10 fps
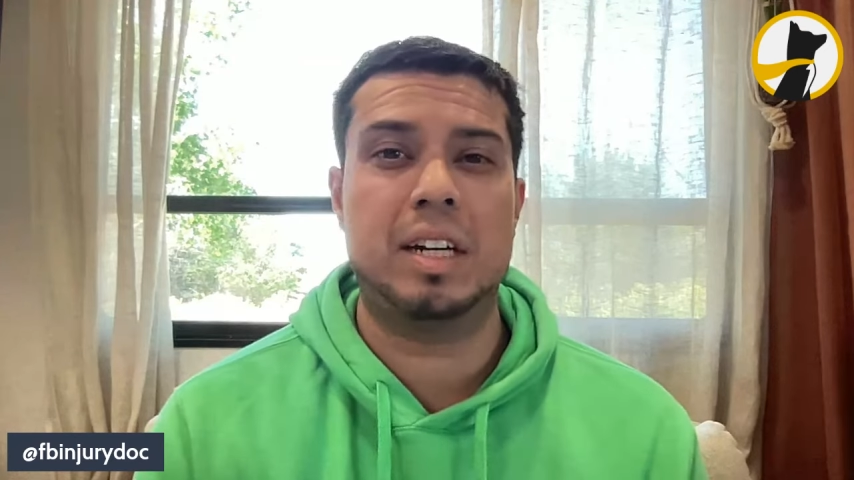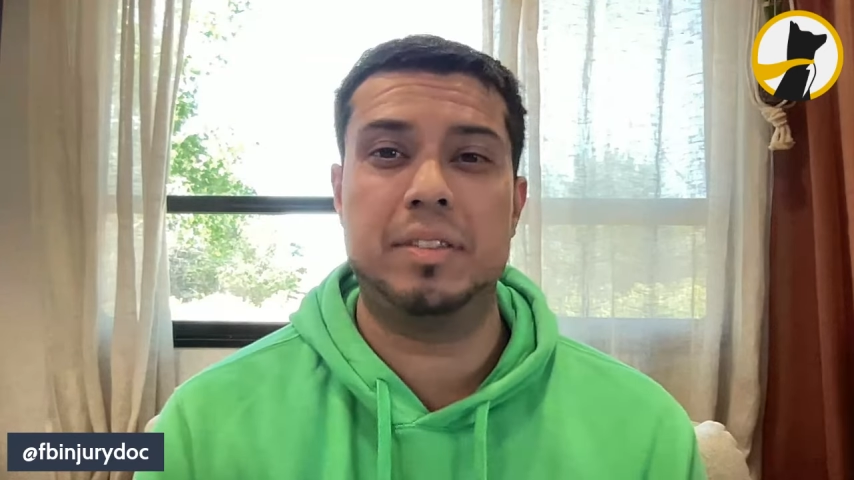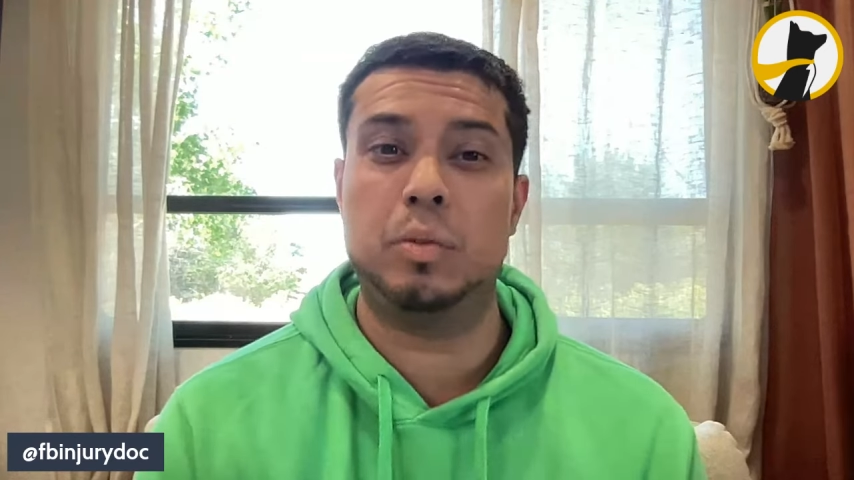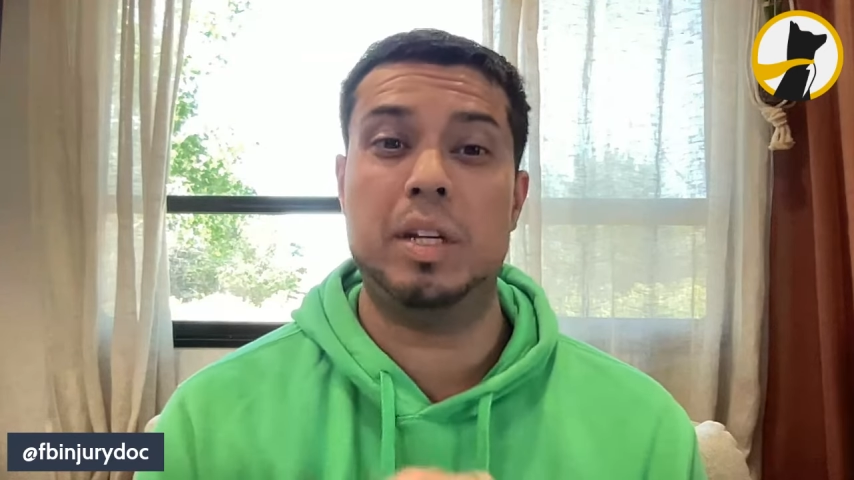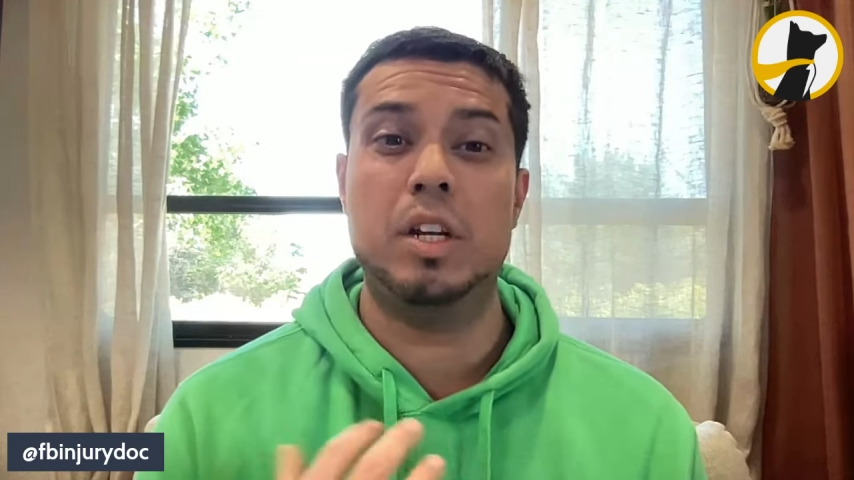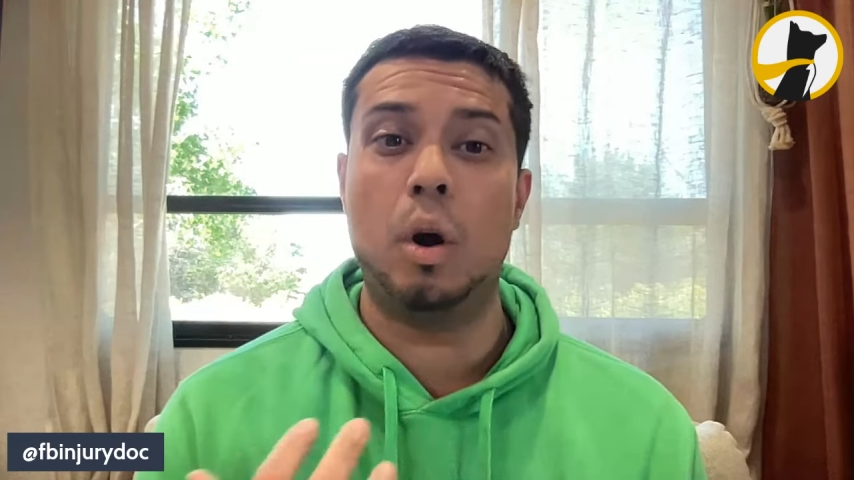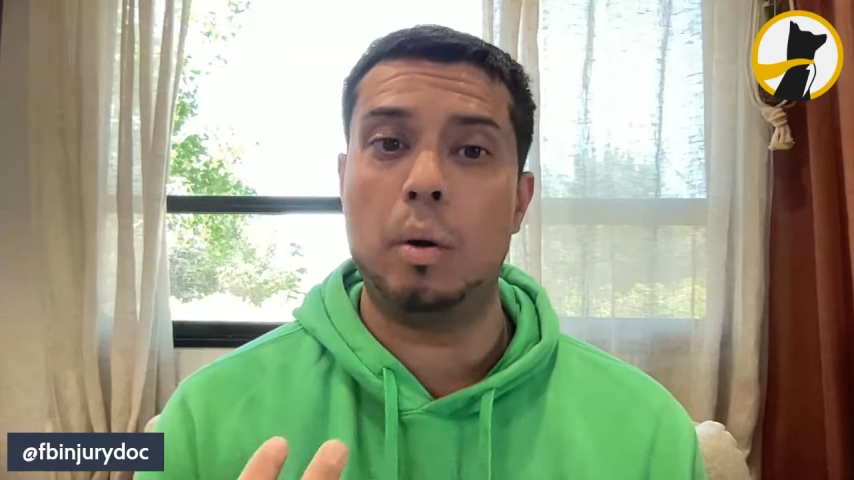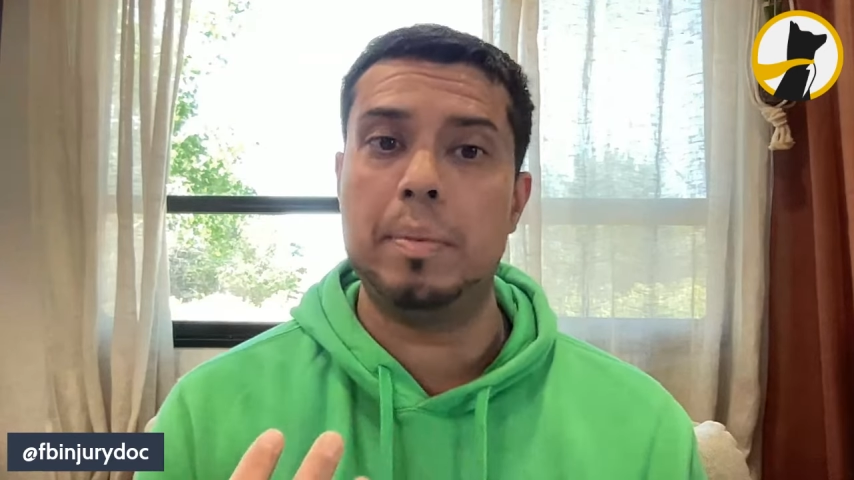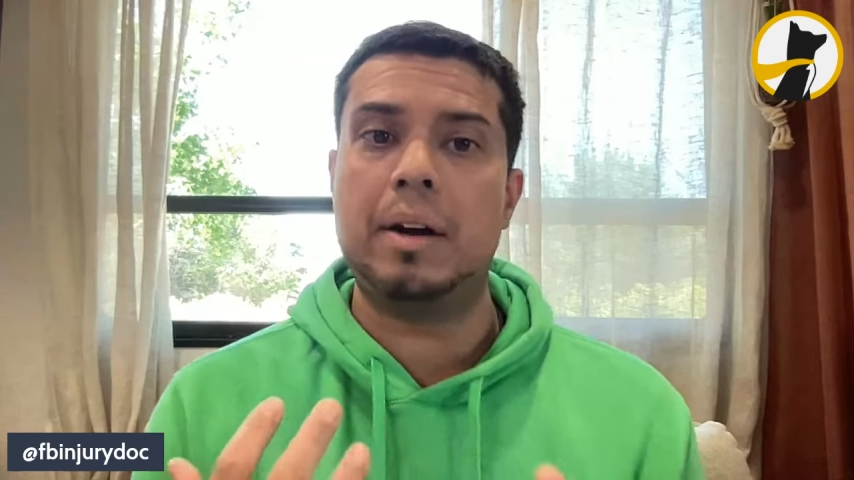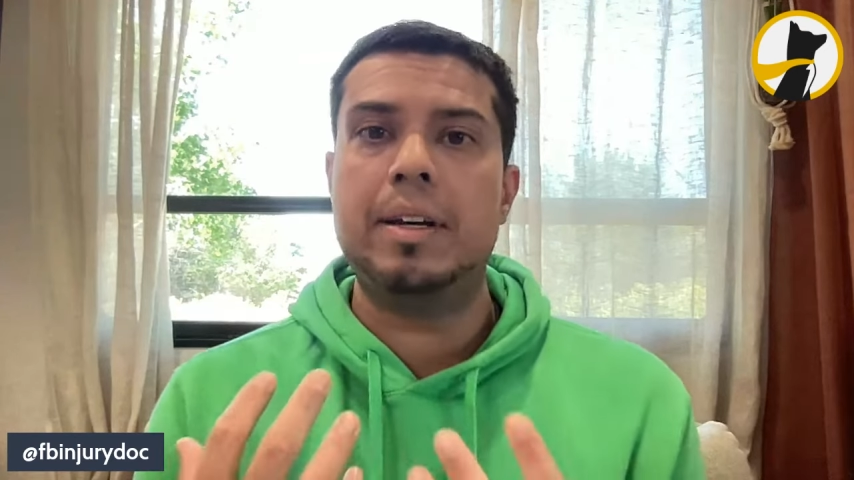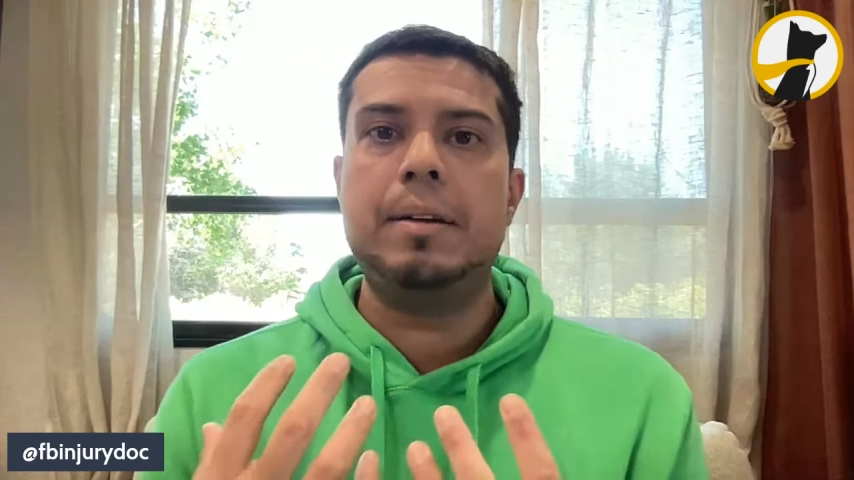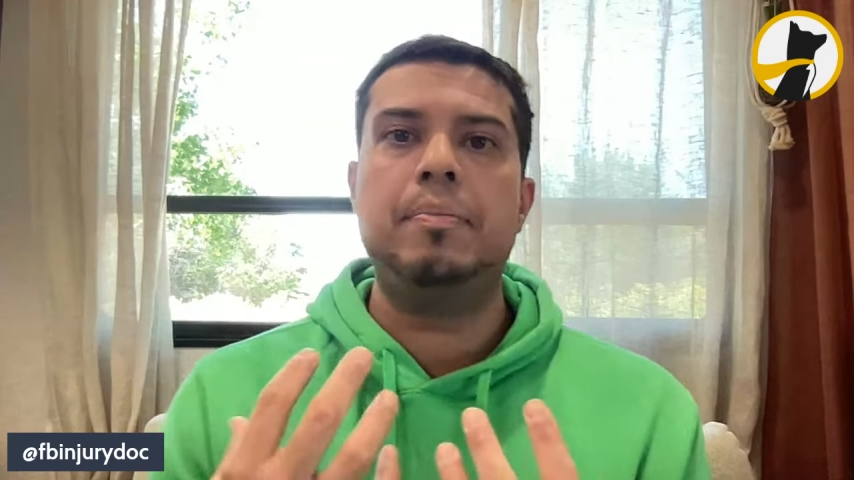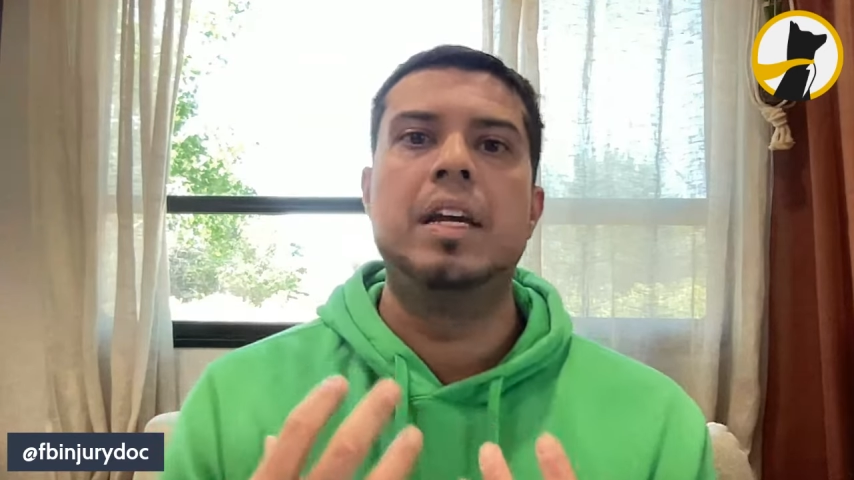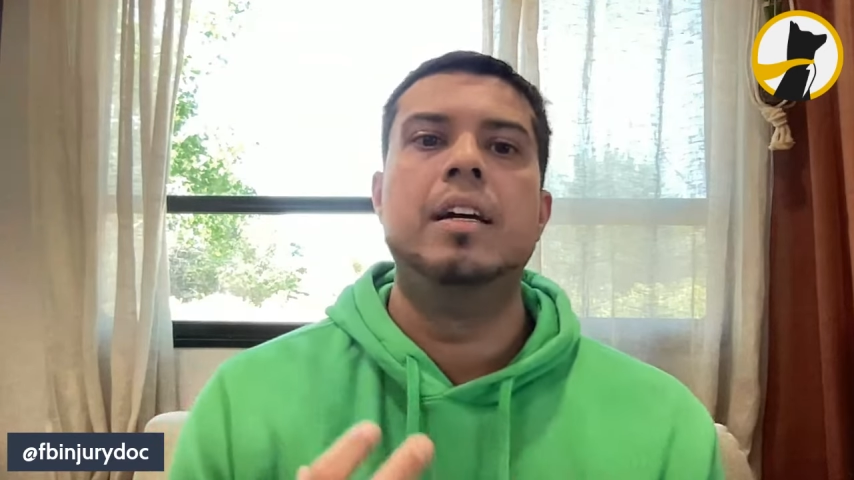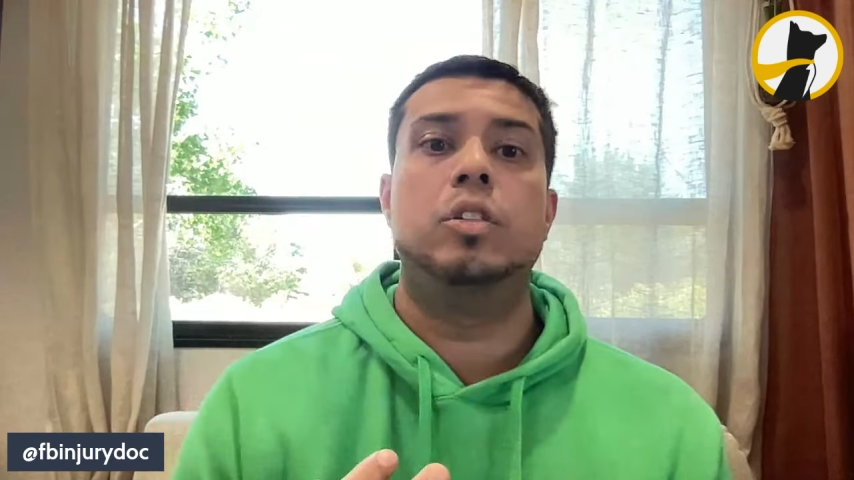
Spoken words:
everything we know about him.